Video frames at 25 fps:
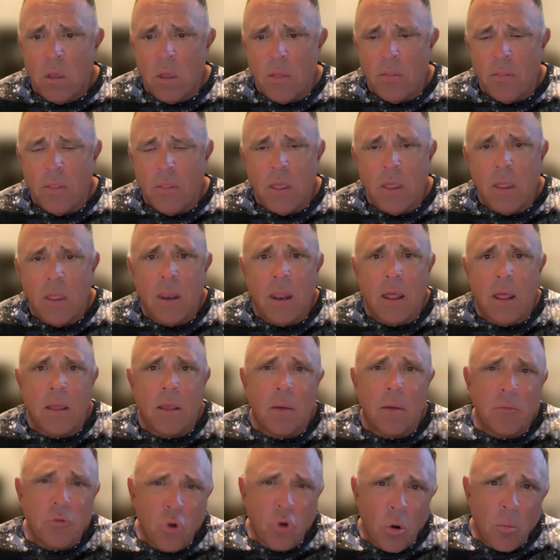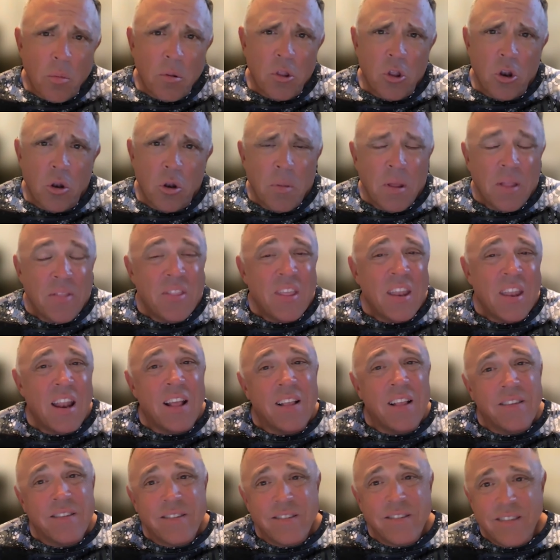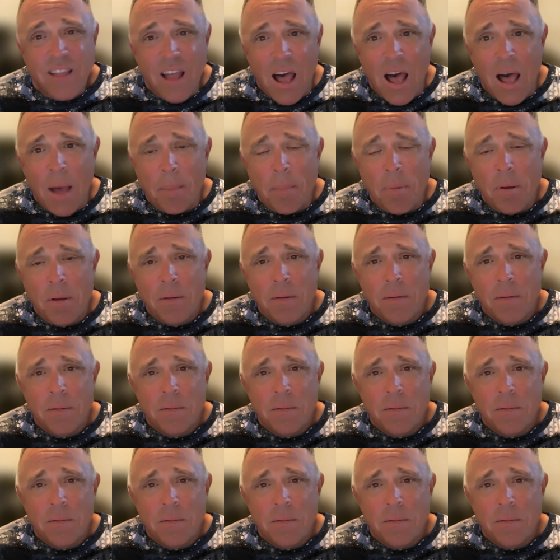and then I absorb a little bit, then I stop.